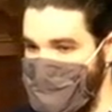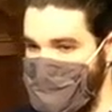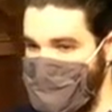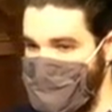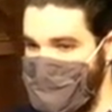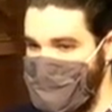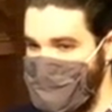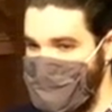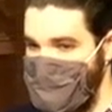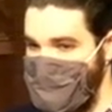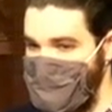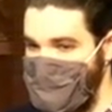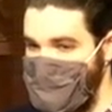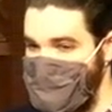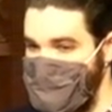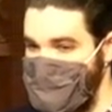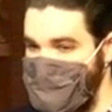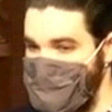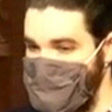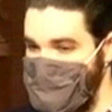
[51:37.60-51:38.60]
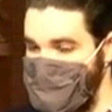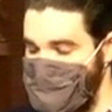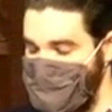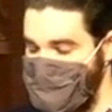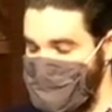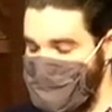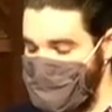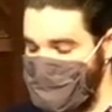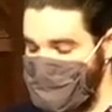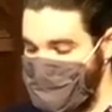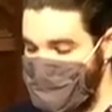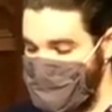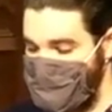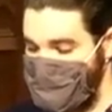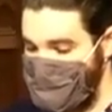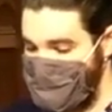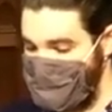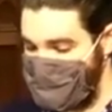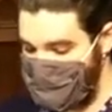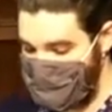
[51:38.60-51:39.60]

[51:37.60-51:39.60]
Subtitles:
No one is speaking in this clip.